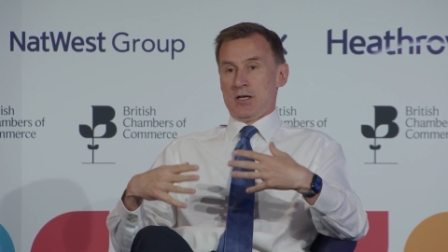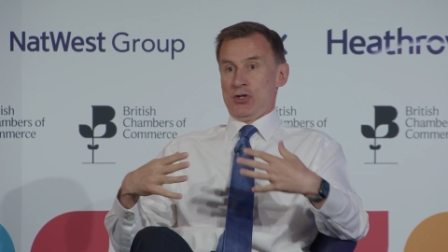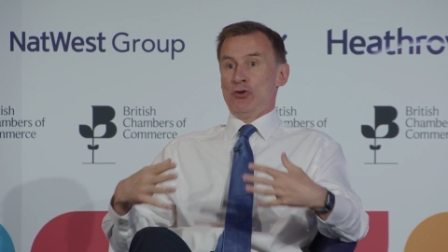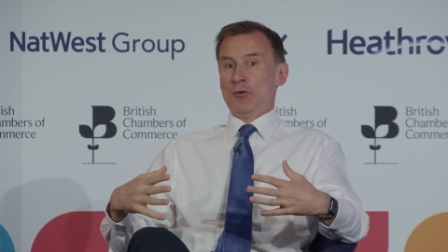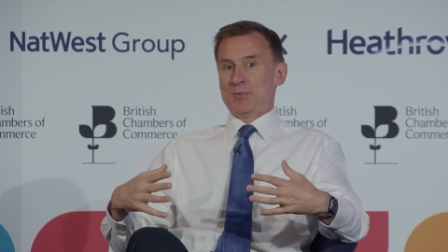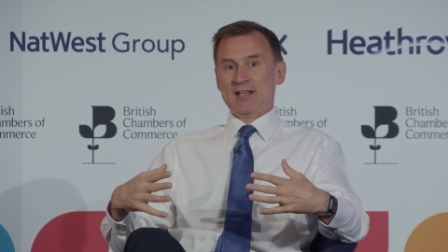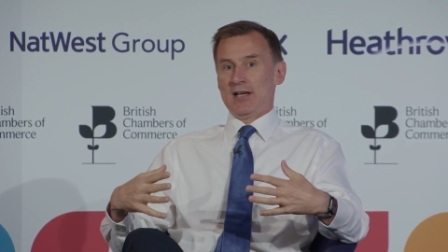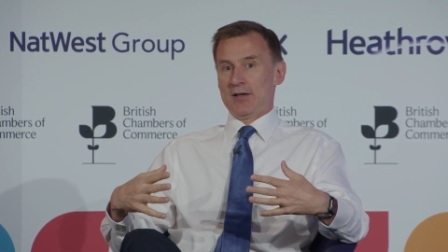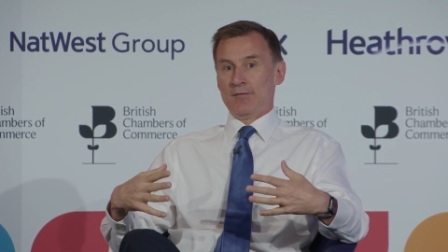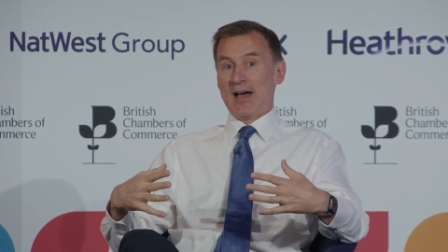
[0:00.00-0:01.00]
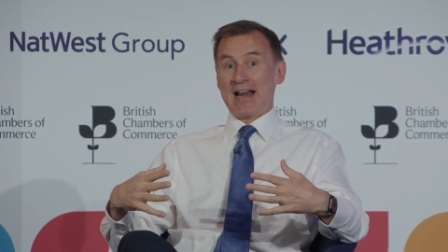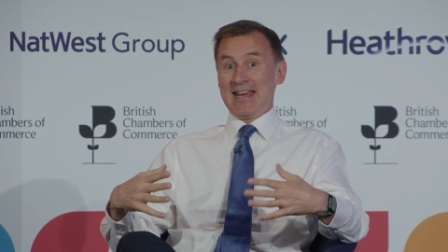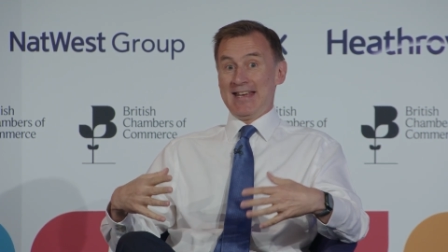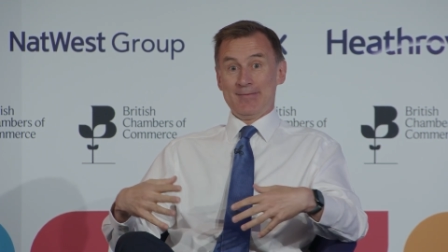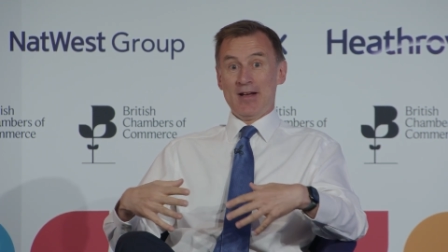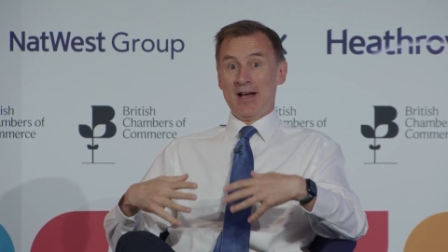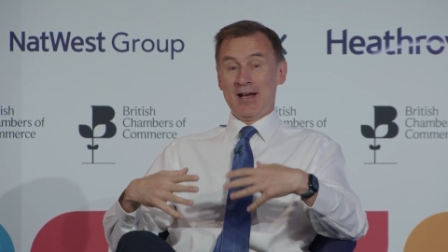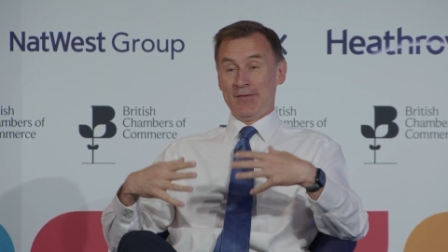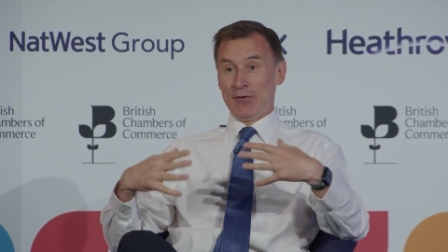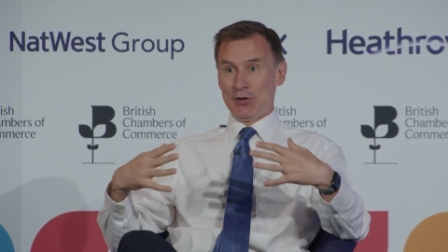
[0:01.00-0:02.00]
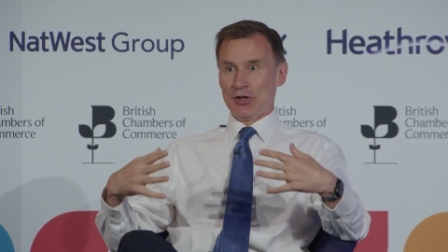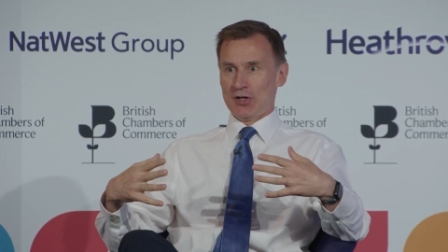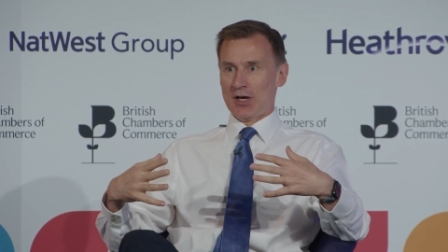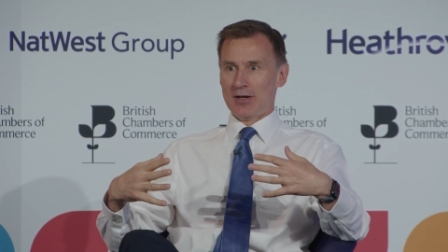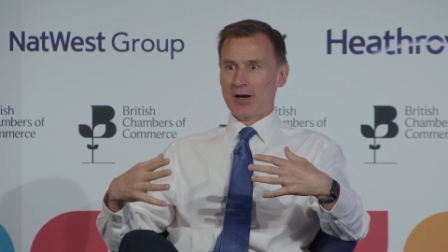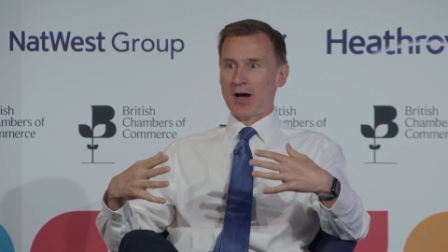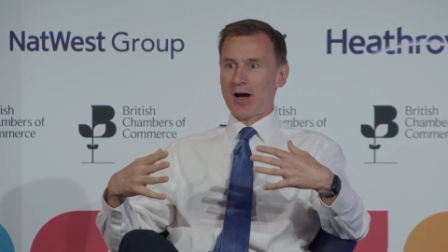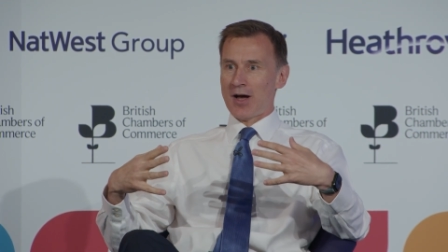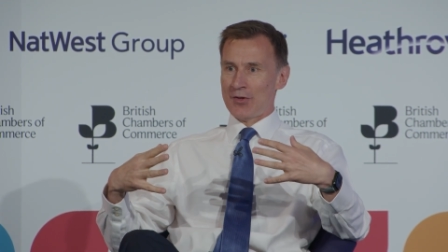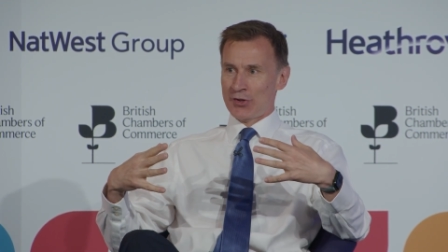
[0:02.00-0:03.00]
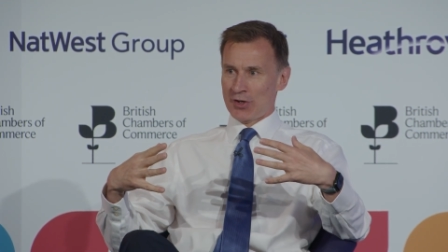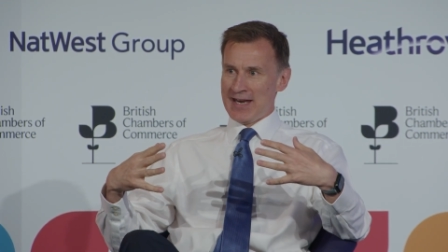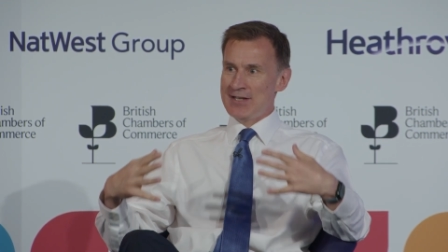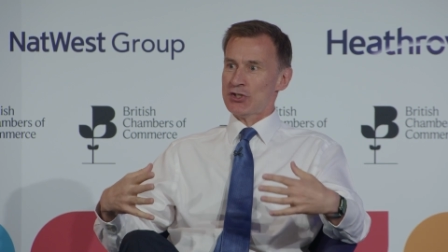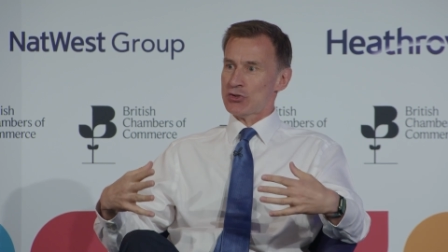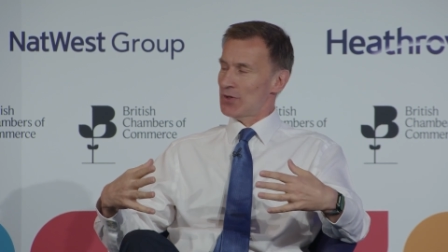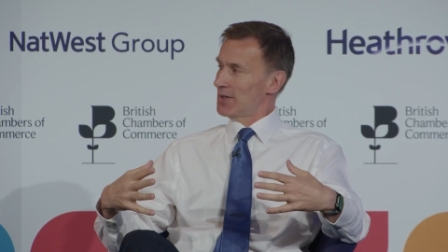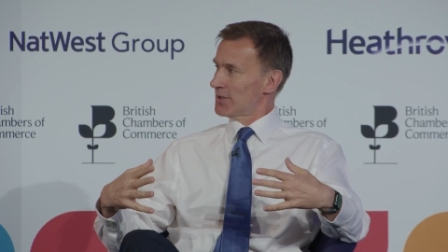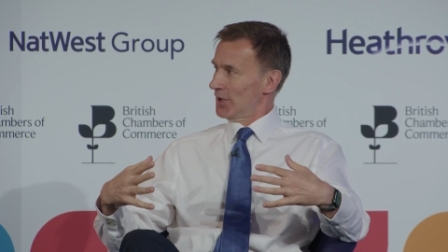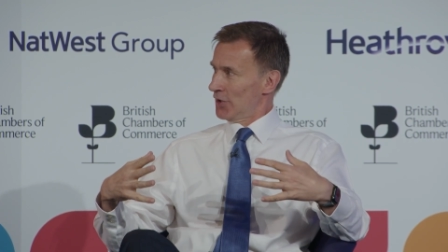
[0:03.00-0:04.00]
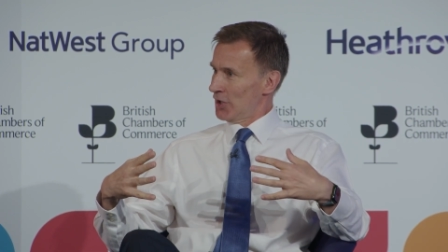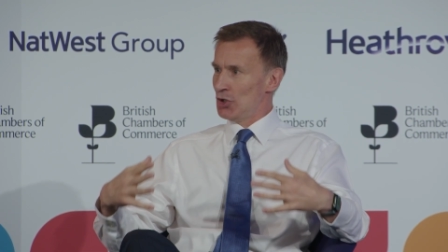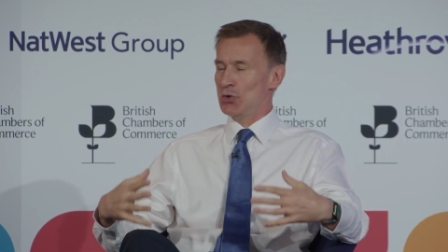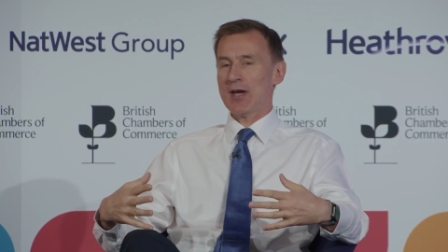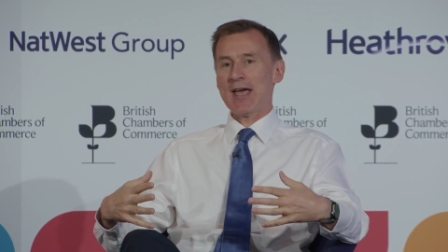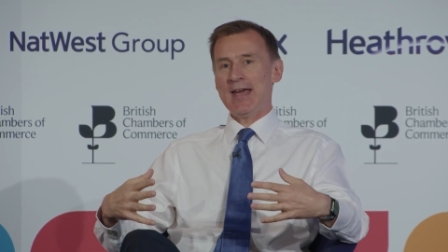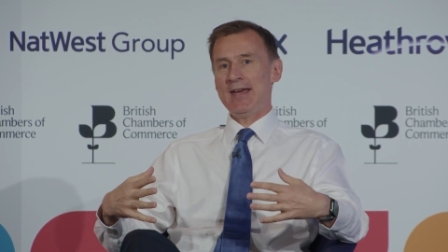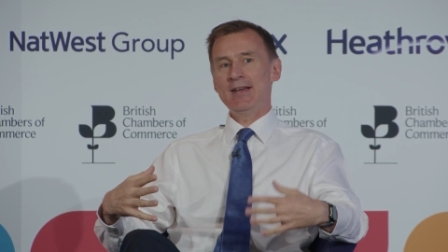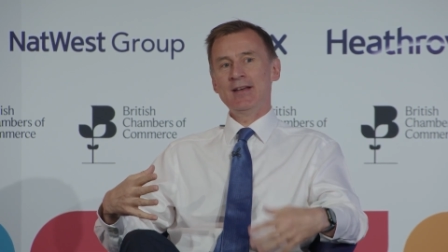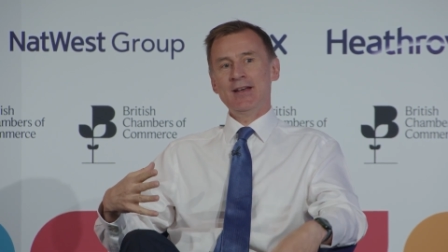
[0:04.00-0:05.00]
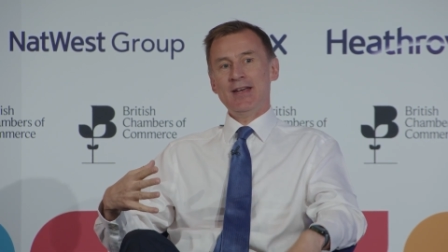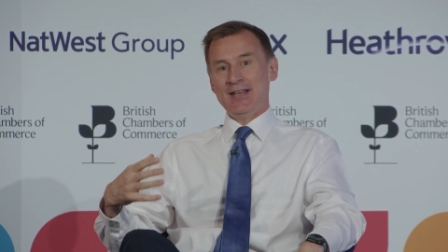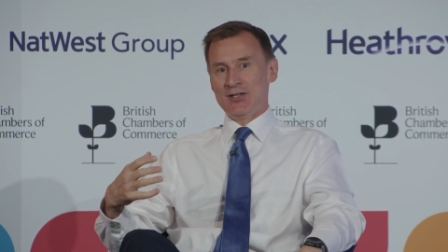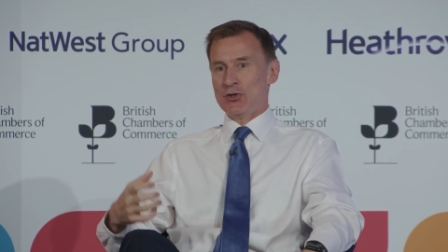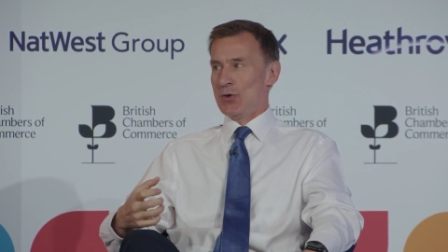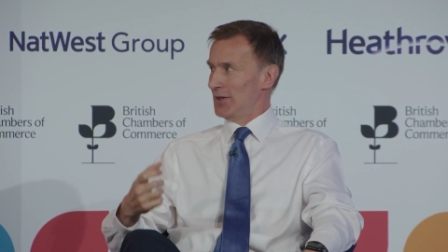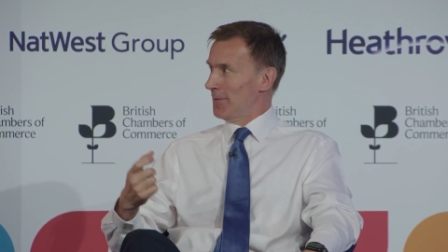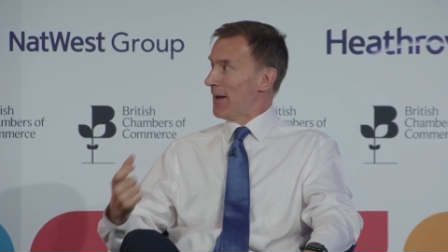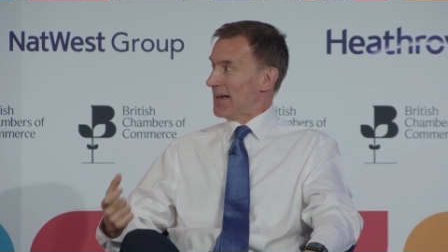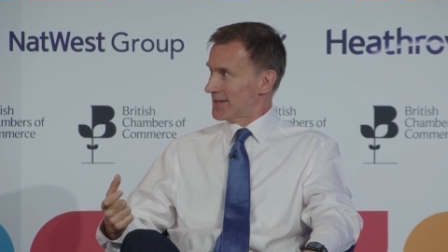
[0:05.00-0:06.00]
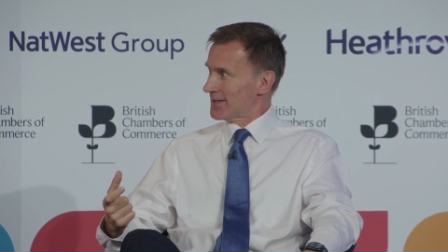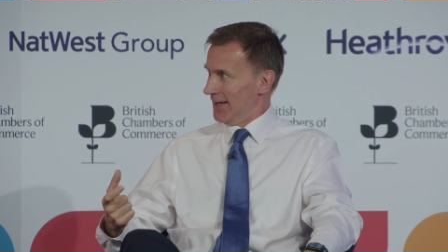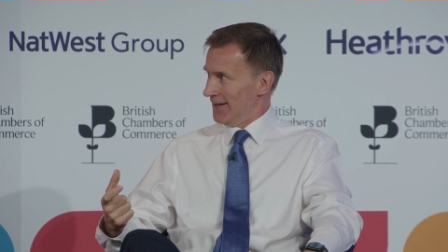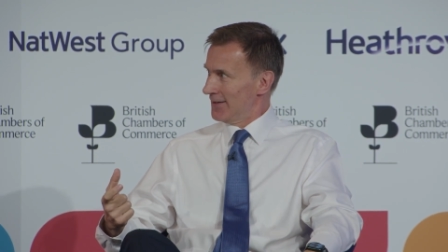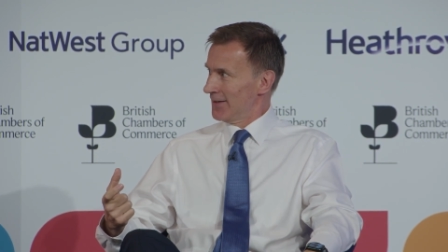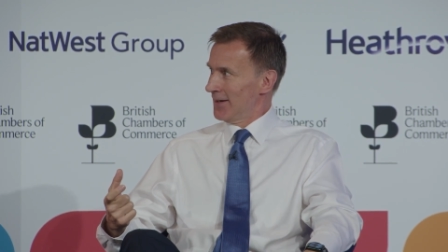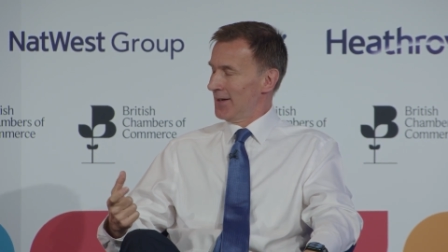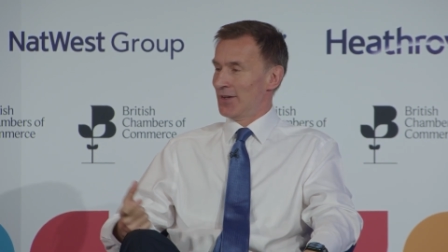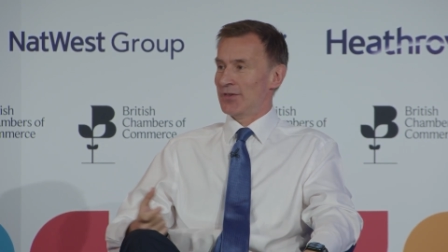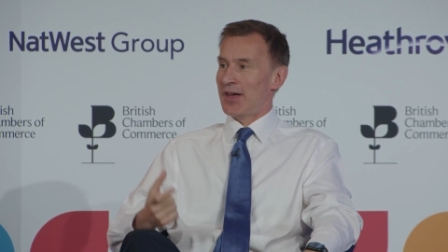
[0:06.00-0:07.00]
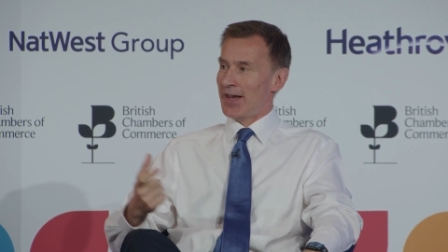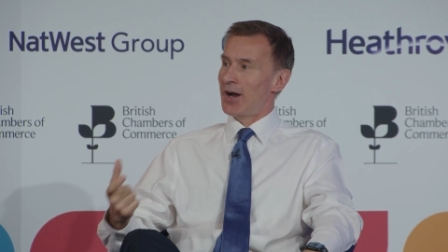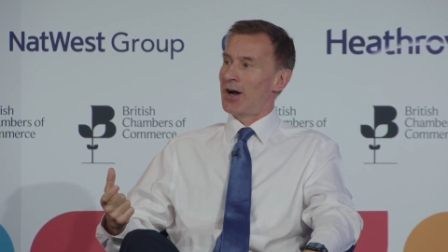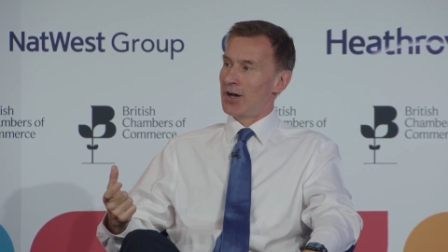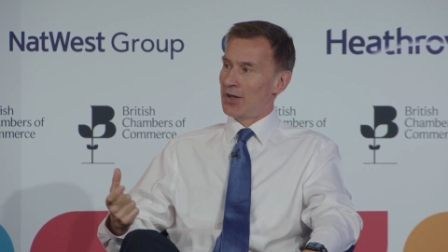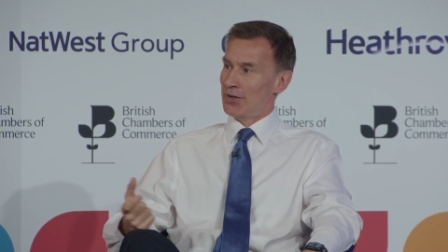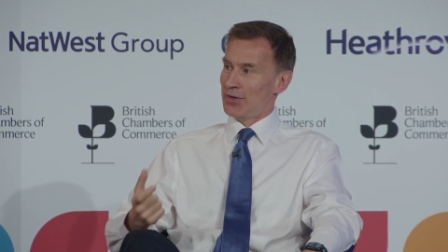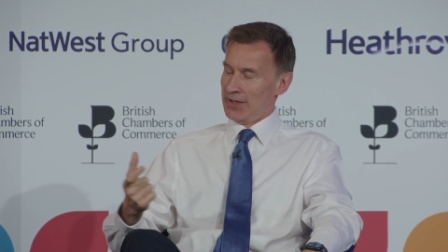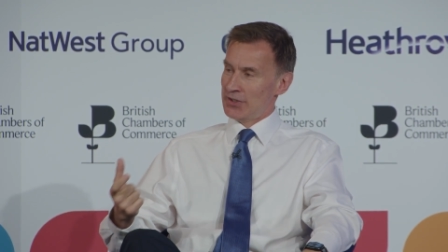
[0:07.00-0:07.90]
Europe's Silicon Valley. If you look at the industries that the UK is doing the best in, they are the